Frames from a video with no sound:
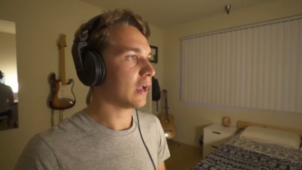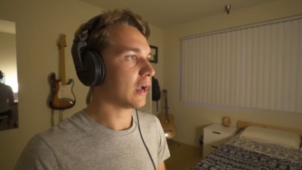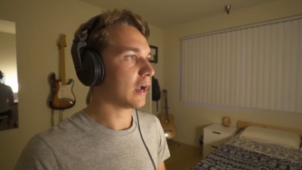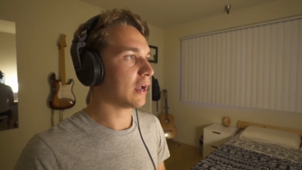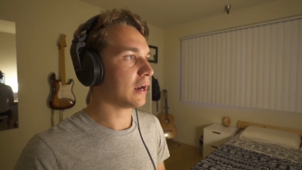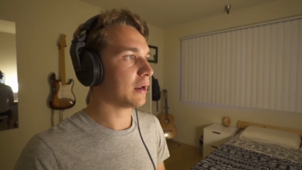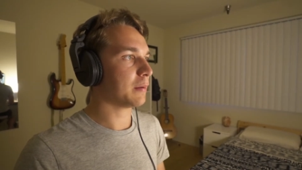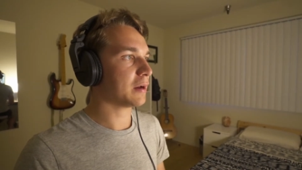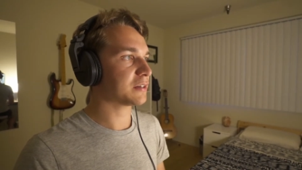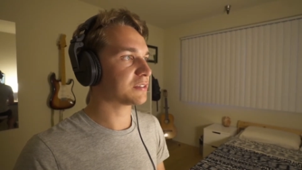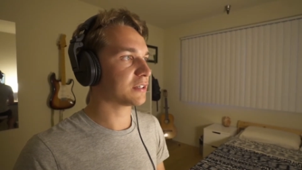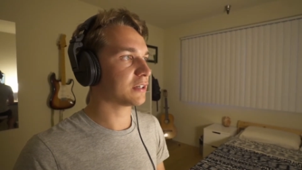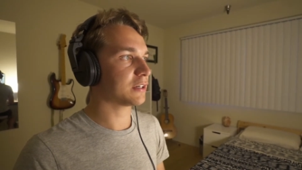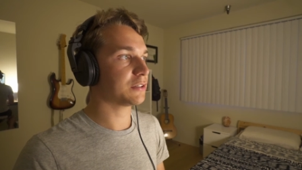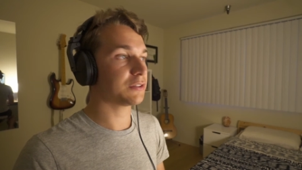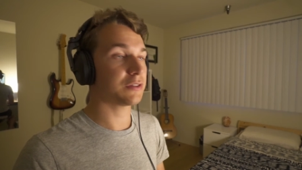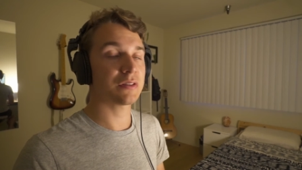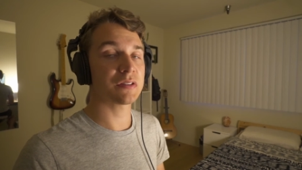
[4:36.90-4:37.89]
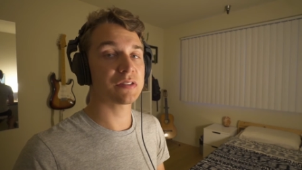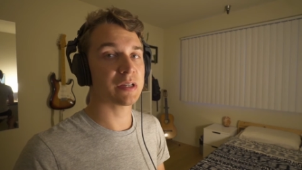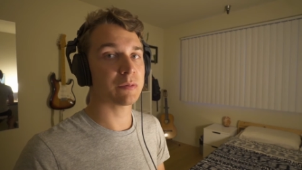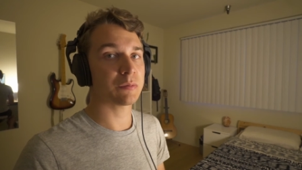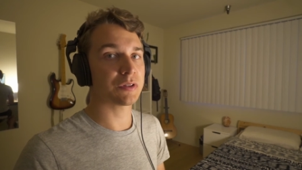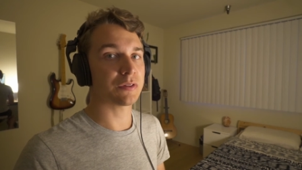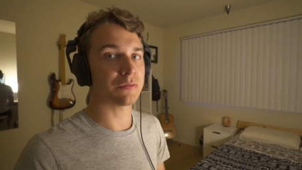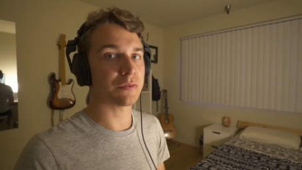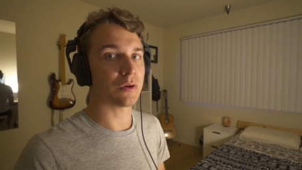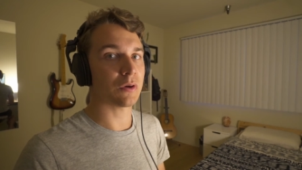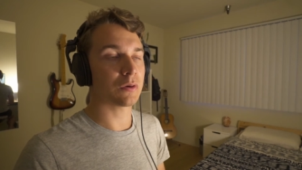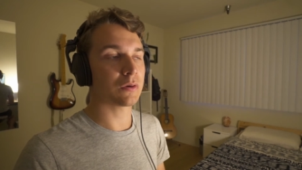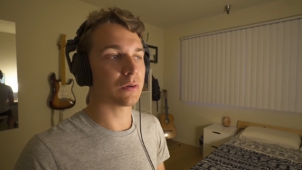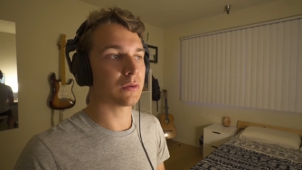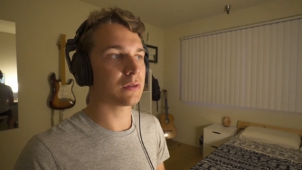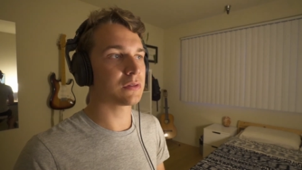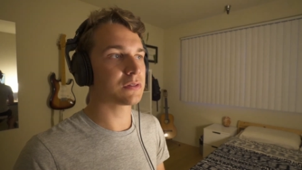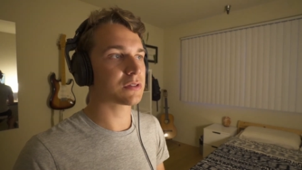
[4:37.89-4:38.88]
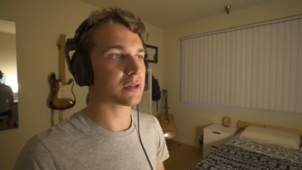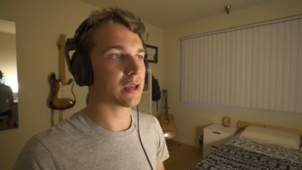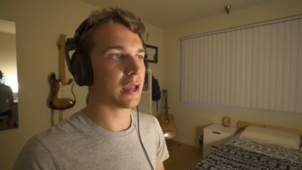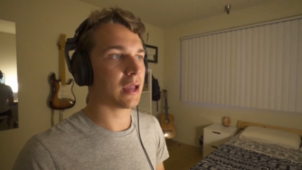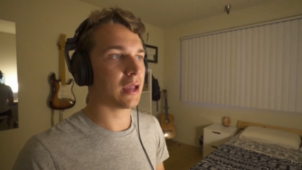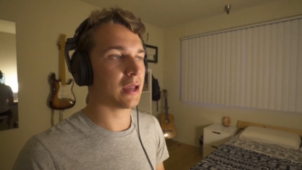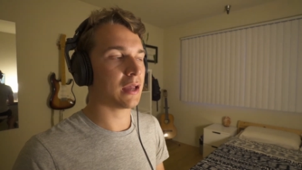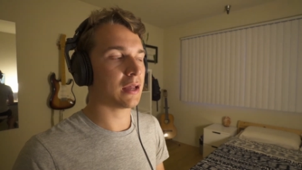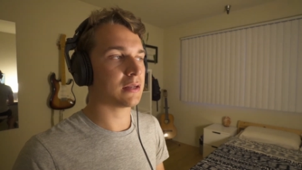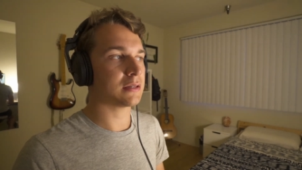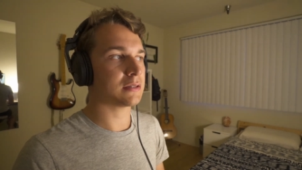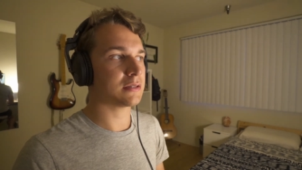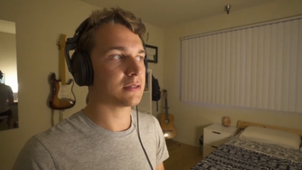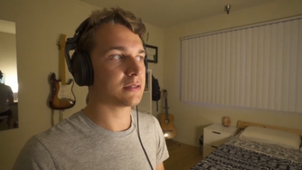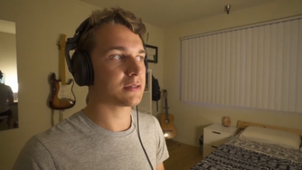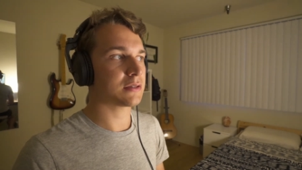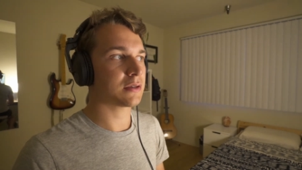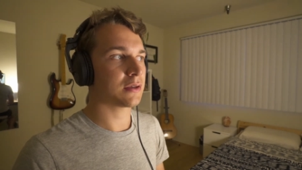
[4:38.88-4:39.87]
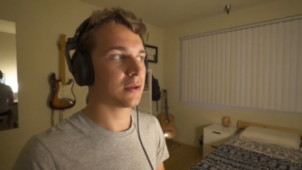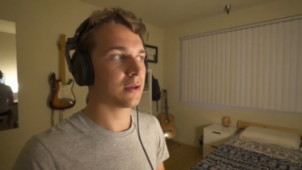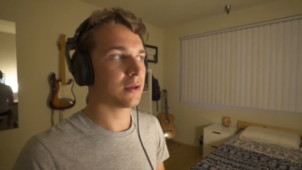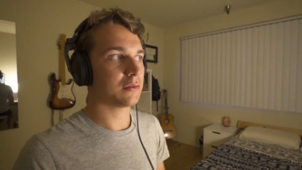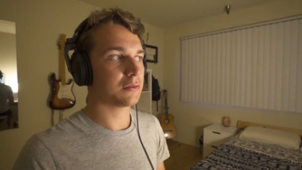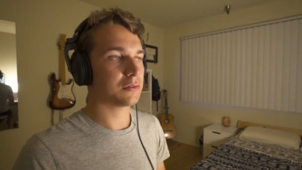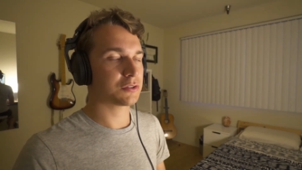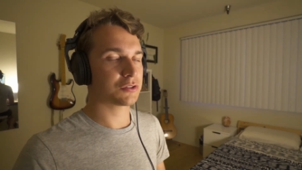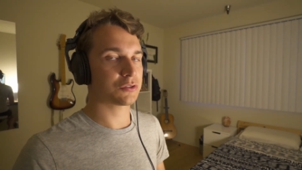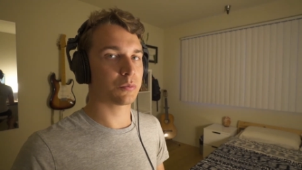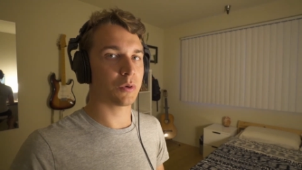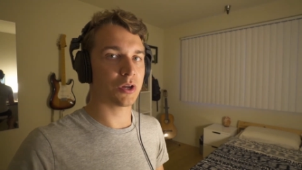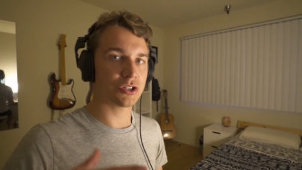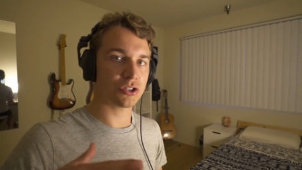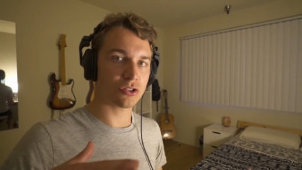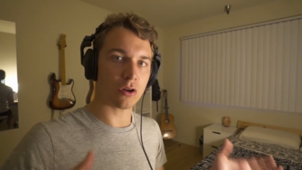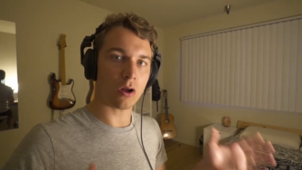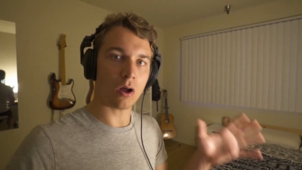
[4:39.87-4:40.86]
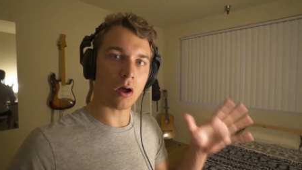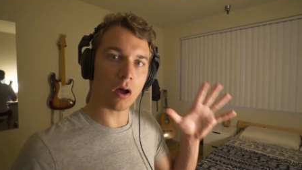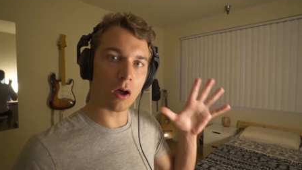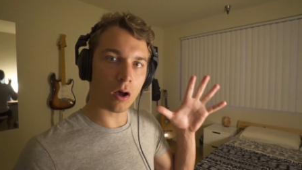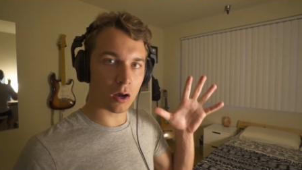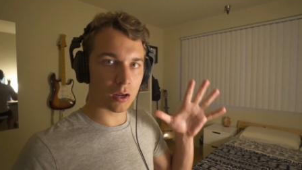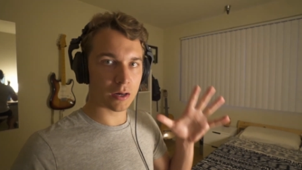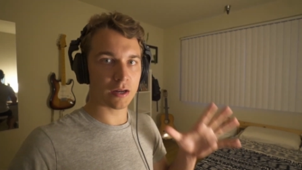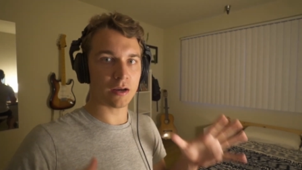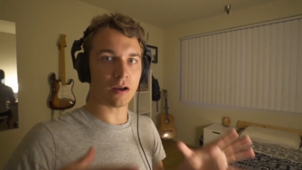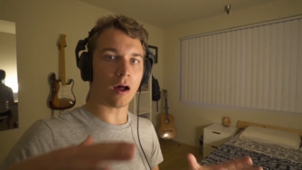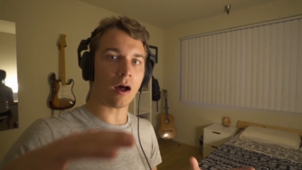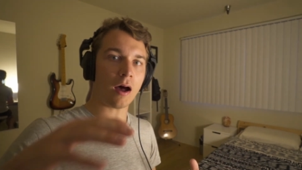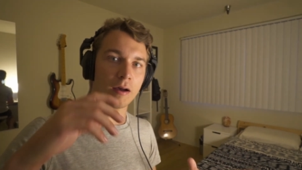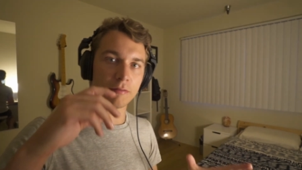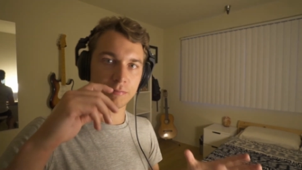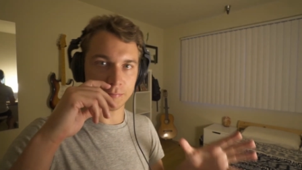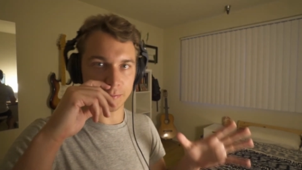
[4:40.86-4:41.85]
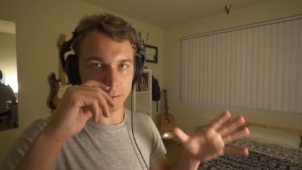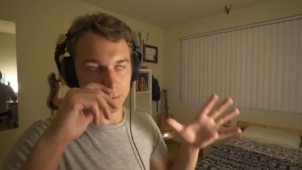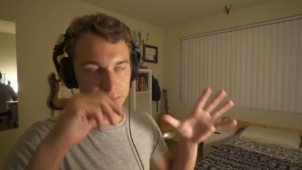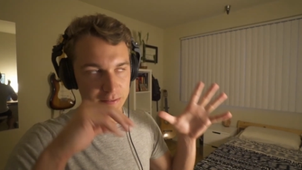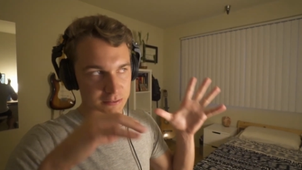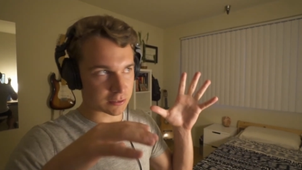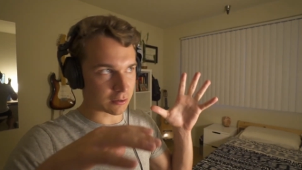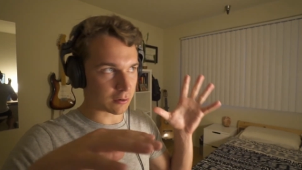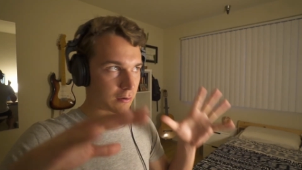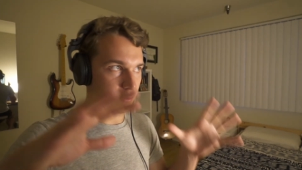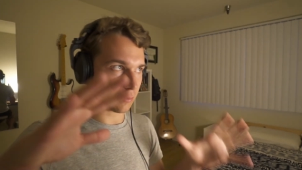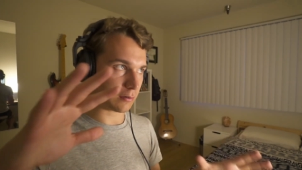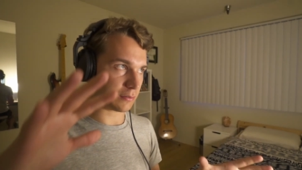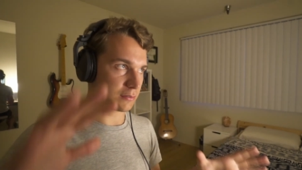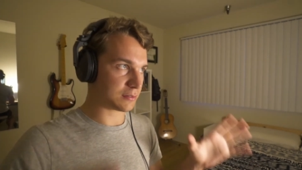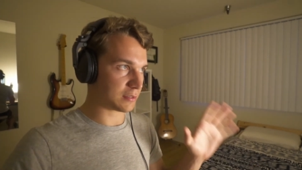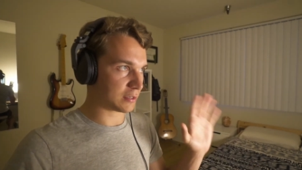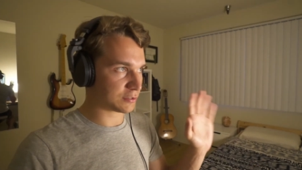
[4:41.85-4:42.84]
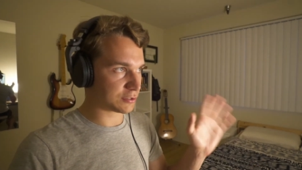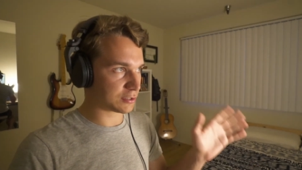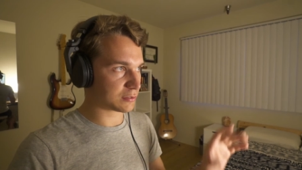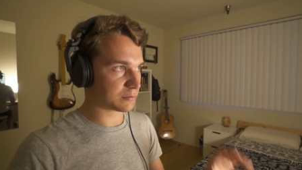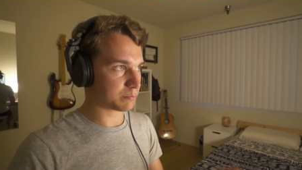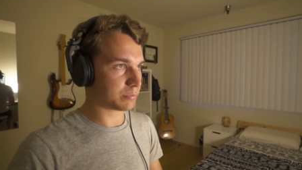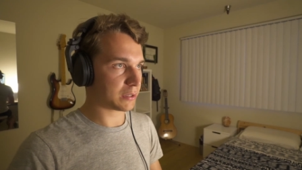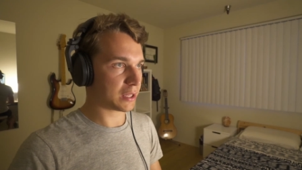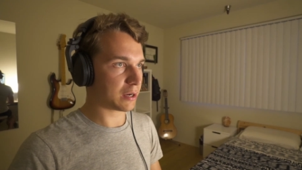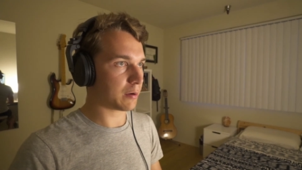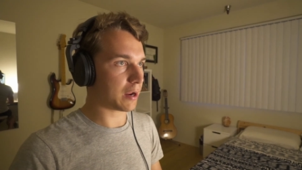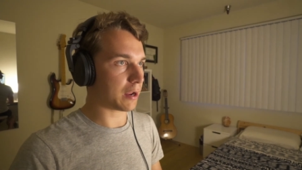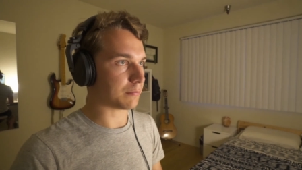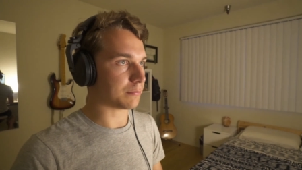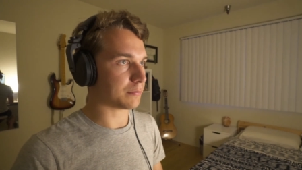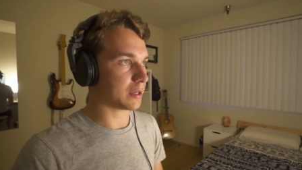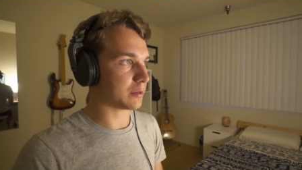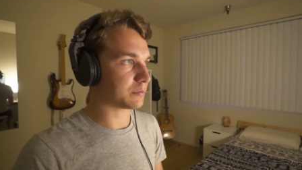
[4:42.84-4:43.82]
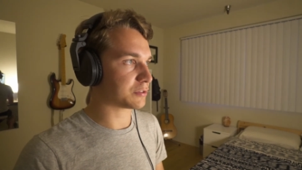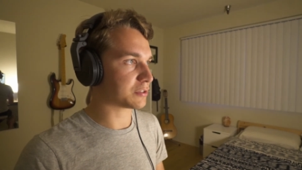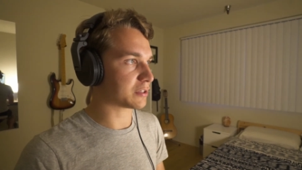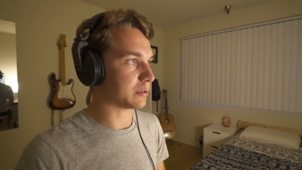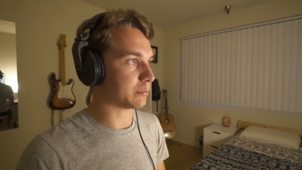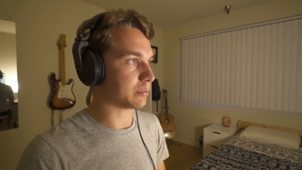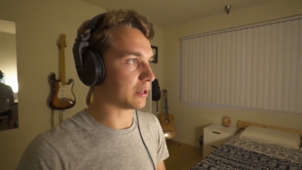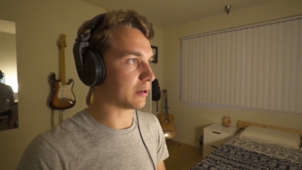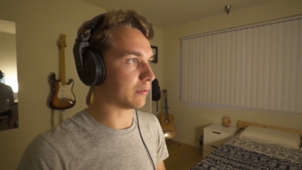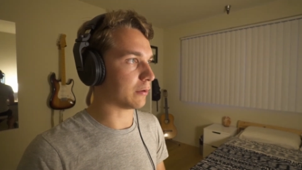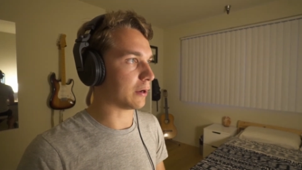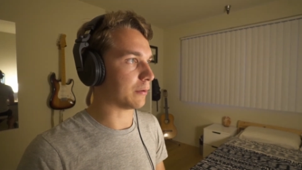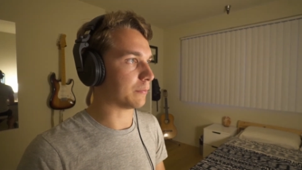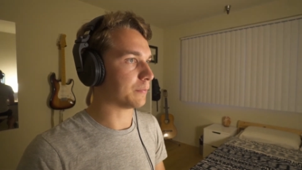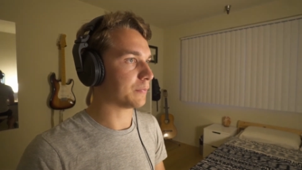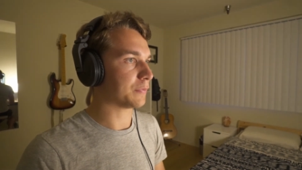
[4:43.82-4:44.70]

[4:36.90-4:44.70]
And I'm actually going to do the same with the vocals and switch on and off the guitars and just play around. I'm just going to play around.